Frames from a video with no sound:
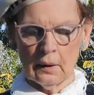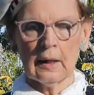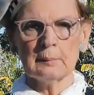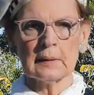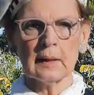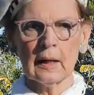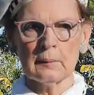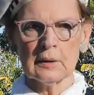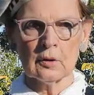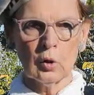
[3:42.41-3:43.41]
and
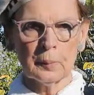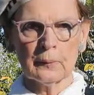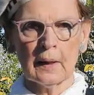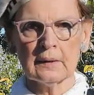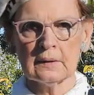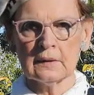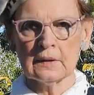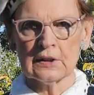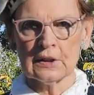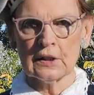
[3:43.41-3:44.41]
became incorporated in
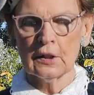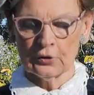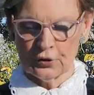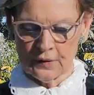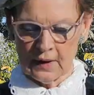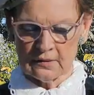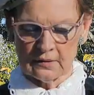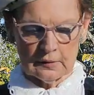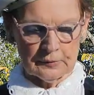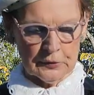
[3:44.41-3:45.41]
the year
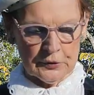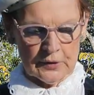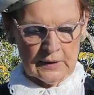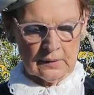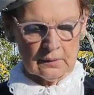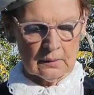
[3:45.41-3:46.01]
2014.